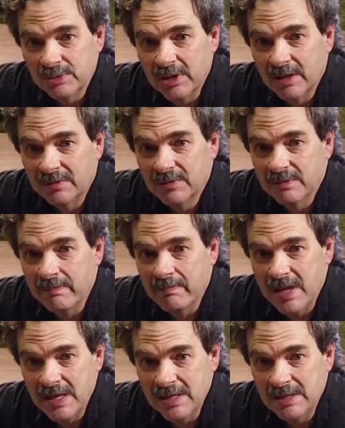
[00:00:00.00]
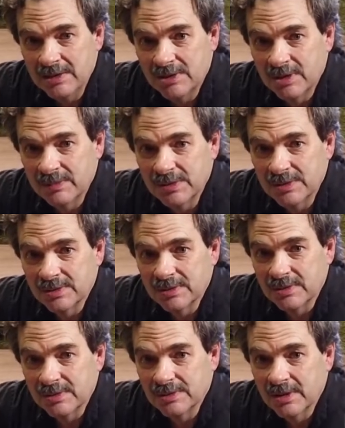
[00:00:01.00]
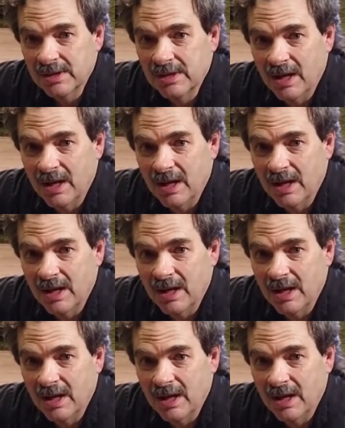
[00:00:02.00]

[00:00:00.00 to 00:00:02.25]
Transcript: We have many instruments. There's